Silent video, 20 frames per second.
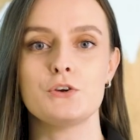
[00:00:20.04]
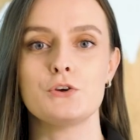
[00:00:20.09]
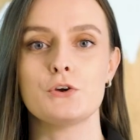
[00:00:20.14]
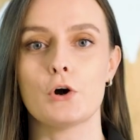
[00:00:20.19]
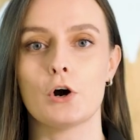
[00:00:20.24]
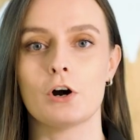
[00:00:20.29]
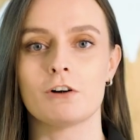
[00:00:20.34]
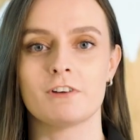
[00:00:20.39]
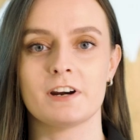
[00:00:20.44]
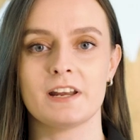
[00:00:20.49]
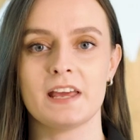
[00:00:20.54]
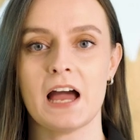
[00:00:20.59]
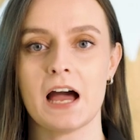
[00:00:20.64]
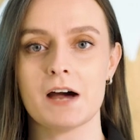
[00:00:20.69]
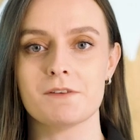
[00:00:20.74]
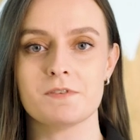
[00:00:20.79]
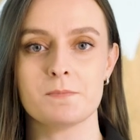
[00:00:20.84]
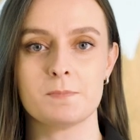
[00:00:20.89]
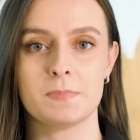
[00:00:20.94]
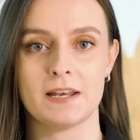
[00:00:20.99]
you already
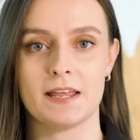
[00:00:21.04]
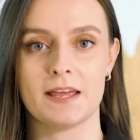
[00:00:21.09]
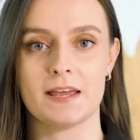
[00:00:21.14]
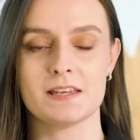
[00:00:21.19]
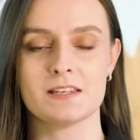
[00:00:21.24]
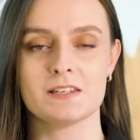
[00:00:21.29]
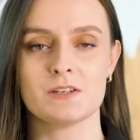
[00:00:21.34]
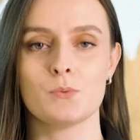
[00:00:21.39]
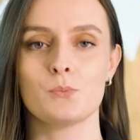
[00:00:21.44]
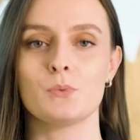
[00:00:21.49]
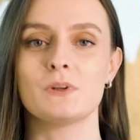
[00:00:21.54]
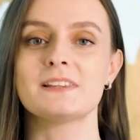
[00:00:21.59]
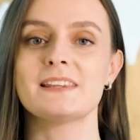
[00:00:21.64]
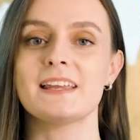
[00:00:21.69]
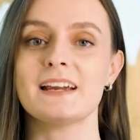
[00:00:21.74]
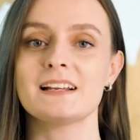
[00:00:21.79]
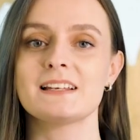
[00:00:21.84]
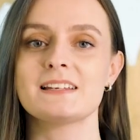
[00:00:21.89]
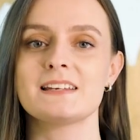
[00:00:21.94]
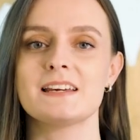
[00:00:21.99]
have in place will
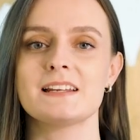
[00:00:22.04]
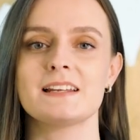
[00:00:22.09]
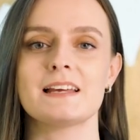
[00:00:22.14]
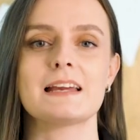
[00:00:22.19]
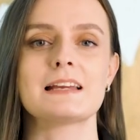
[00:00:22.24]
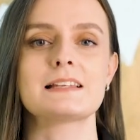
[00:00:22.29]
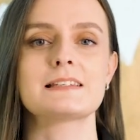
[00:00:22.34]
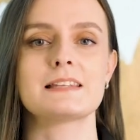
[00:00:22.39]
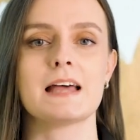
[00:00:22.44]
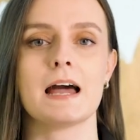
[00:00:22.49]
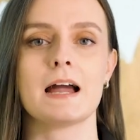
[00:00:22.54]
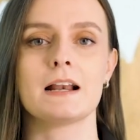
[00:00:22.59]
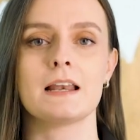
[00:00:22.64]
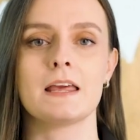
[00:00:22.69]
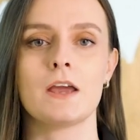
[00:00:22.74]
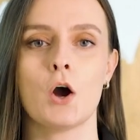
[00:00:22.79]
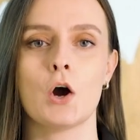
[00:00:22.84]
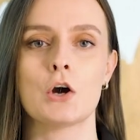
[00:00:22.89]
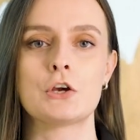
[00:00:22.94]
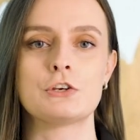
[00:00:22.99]
dictate exactly
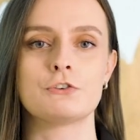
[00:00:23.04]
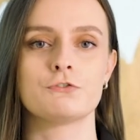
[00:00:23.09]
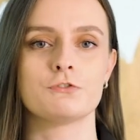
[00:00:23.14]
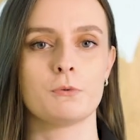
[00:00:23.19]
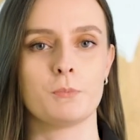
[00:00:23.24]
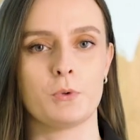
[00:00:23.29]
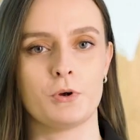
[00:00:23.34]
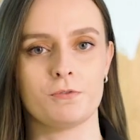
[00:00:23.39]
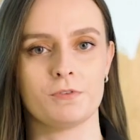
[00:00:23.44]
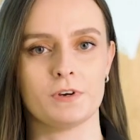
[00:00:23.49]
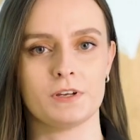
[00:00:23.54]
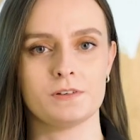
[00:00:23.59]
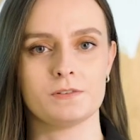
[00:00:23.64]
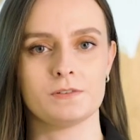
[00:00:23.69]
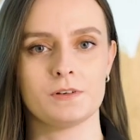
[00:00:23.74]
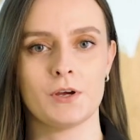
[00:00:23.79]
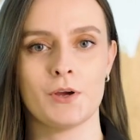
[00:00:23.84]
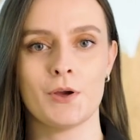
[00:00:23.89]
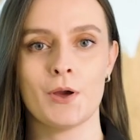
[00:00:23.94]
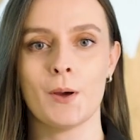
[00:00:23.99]
how you remove it.
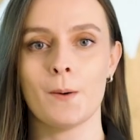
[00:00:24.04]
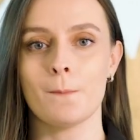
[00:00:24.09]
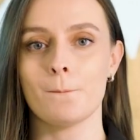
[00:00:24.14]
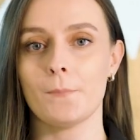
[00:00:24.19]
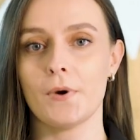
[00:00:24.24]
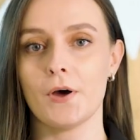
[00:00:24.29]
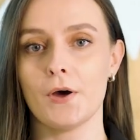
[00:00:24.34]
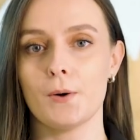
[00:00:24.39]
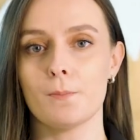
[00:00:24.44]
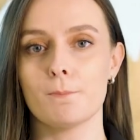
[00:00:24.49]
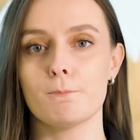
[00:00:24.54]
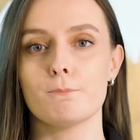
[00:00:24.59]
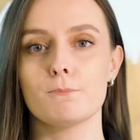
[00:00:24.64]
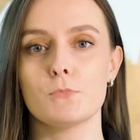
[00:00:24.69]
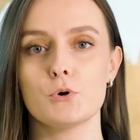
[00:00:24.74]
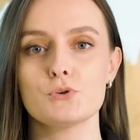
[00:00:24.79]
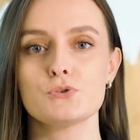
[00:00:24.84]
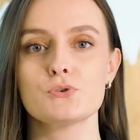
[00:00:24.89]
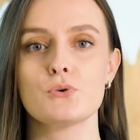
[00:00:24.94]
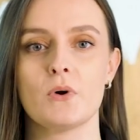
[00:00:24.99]
But
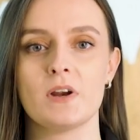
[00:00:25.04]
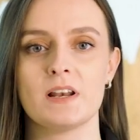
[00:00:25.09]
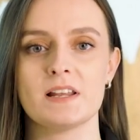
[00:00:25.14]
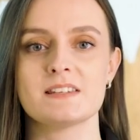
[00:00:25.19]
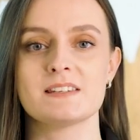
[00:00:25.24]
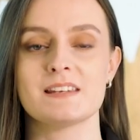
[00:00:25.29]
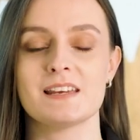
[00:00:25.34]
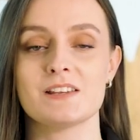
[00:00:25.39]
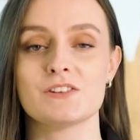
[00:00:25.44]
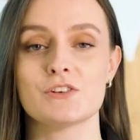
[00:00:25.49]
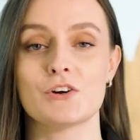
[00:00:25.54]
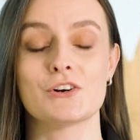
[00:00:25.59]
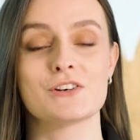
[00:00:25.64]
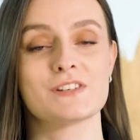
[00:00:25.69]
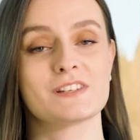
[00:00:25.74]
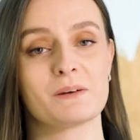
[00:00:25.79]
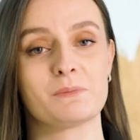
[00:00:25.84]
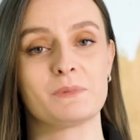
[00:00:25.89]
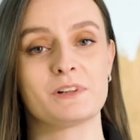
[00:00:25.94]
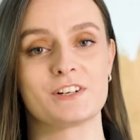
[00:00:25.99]
most toilet seats are
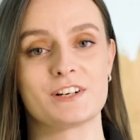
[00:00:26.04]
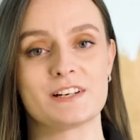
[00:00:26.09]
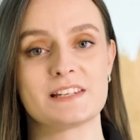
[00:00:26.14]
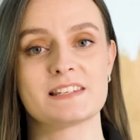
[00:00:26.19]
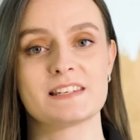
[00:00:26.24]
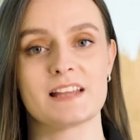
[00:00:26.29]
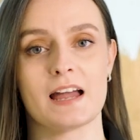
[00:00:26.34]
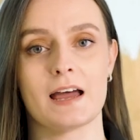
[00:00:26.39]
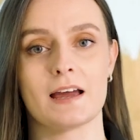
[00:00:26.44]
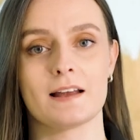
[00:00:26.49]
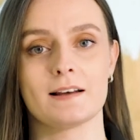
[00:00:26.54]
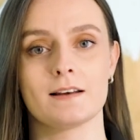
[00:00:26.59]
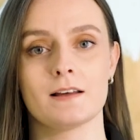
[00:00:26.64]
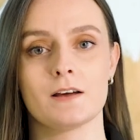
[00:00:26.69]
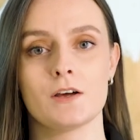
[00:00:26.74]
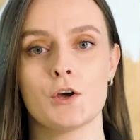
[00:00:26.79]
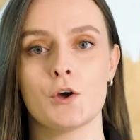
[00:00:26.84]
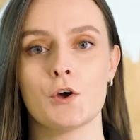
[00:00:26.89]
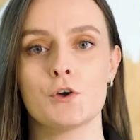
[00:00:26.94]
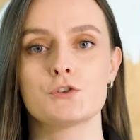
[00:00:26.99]
similar in style,
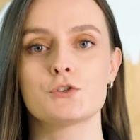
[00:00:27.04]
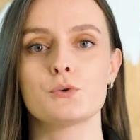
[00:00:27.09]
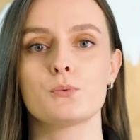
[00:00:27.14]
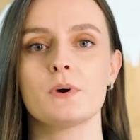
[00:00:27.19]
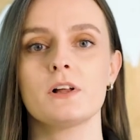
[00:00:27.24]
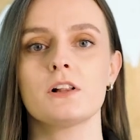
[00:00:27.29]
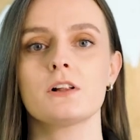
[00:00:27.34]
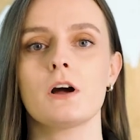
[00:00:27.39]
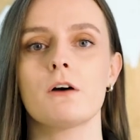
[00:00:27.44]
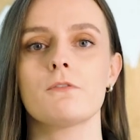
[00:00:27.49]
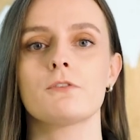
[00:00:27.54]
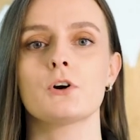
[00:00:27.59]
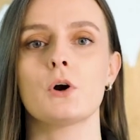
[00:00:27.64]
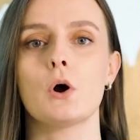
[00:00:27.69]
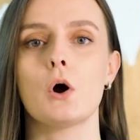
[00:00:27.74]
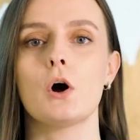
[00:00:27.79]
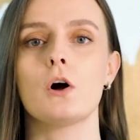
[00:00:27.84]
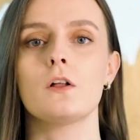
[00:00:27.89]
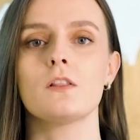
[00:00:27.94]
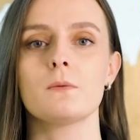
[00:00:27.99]
so we'll cover
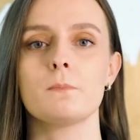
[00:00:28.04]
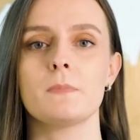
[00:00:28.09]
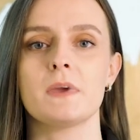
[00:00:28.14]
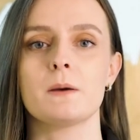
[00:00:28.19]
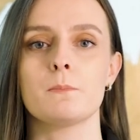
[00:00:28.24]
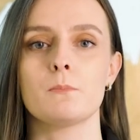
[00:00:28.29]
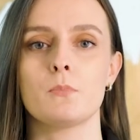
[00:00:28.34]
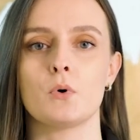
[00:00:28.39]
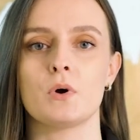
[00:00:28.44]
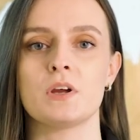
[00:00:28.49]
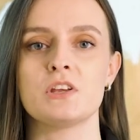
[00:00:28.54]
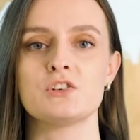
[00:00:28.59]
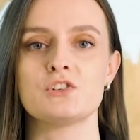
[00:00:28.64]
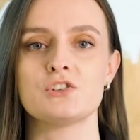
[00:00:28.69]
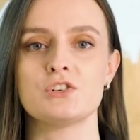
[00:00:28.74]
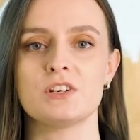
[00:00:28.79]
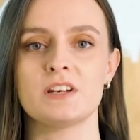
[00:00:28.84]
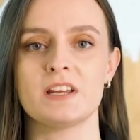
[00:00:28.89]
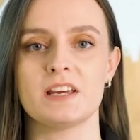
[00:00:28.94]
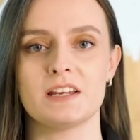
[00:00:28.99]
all the main points
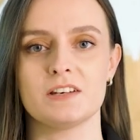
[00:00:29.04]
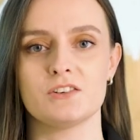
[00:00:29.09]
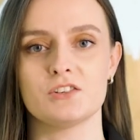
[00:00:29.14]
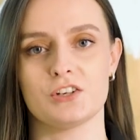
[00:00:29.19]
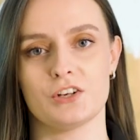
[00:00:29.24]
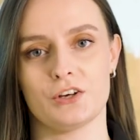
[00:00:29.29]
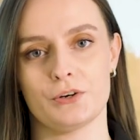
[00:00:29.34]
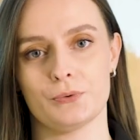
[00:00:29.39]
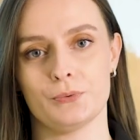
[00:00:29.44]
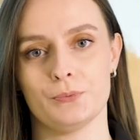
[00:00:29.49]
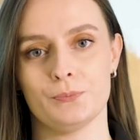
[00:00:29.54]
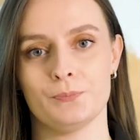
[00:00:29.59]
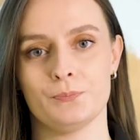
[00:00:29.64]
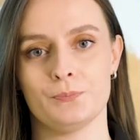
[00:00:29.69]
you need to know.